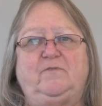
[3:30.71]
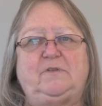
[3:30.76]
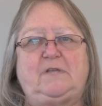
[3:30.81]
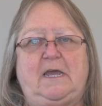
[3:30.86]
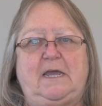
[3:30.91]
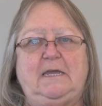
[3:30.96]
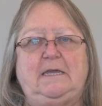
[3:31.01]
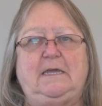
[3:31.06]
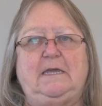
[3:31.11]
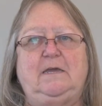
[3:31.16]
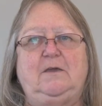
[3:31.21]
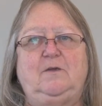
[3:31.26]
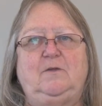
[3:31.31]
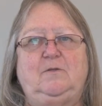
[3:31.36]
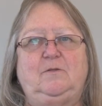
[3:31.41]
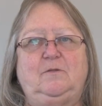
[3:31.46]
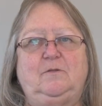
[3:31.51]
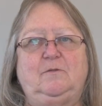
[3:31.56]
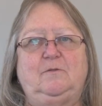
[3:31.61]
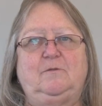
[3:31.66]
taking
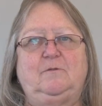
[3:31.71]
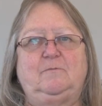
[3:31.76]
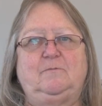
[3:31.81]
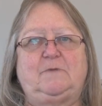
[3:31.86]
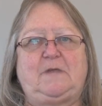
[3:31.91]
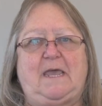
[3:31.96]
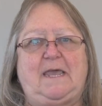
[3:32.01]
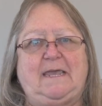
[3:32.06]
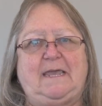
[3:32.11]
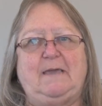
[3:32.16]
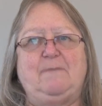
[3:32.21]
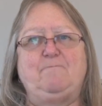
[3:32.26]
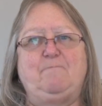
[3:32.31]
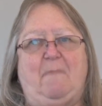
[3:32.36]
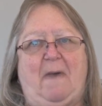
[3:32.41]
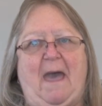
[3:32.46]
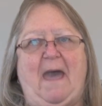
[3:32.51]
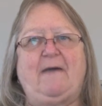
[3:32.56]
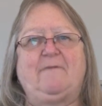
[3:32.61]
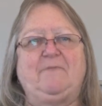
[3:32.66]

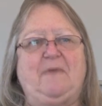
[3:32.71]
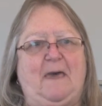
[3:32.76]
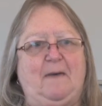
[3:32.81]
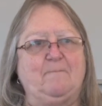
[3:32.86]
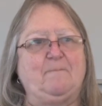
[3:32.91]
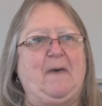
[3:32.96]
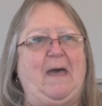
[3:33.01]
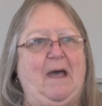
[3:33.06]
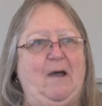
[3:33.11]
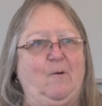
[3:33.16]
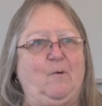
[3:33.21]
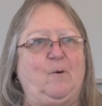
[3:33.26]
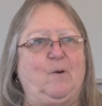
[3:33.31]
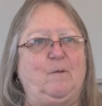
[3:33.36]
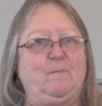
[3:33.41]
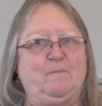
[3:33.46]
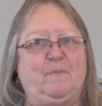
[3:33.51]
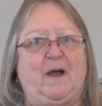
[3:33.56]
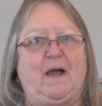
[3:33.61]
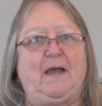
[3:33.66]
back that power
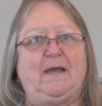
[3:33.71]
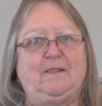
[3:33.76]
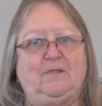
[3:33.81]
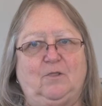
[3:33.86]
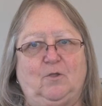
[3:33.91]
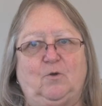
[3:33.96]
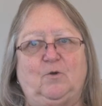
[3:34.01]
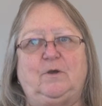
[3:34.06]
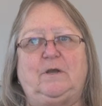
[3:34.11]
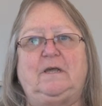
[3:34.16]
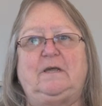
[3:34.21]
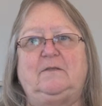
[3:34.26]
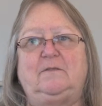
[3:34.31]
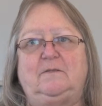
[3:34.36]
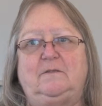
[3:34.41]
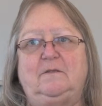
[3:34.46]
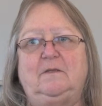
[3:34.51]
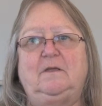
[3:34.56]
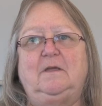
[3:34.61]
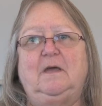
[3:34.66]
by learning
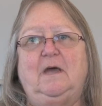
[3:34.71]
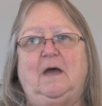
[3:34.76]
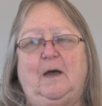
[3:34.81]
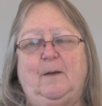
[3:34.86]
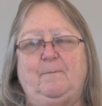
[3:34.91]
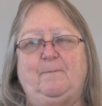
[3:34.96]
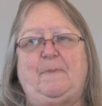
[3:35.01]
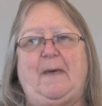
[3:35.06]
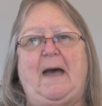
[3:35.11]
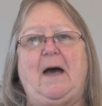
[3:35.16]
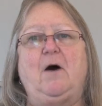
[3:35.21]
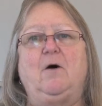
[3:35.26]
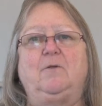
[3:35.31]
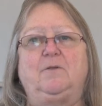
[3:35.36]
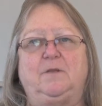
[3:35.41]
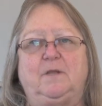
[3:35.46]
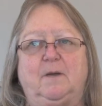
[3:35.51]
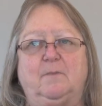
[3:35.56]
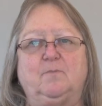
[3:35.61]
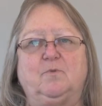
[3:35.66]
about
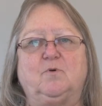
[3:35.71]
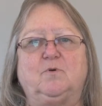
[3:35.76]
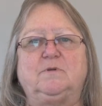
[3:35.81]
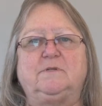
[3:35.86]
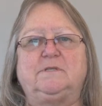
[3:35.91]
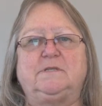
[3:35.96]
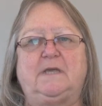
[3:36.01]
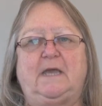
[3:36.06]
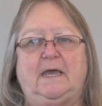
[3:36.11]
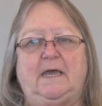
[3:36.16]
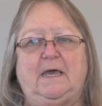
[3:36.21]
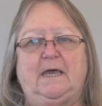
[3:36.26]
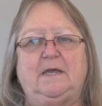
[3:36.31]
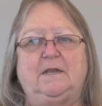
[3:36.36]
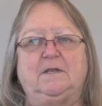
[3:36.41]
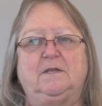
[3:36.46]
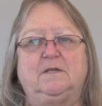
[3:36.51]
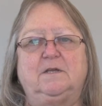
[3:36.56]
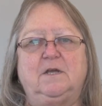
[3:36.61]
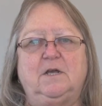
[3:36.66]
numbers
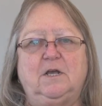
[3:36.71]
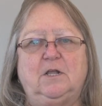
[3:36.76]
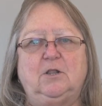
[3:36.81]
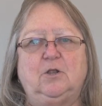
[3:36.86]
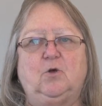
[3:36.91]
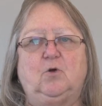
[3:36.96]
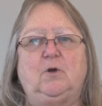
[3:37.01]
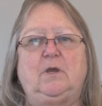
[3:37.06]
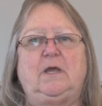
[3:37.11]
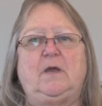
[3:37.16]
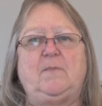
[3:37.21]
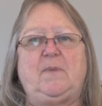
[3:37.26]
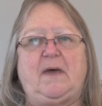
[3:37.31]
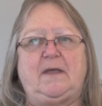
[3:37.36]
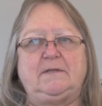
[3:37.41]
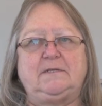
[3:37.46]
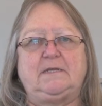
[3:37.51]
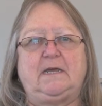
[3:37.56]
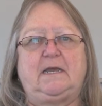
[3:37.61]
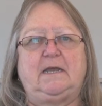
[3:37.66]
and learning
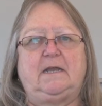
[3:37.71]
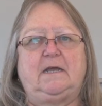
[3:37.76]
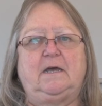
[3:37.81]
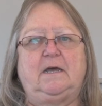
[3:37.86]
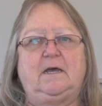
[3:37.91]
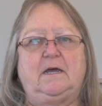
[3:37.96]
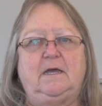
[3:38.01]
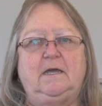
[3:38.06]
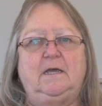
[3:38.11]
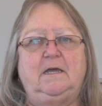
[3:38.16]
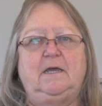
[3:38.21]
about data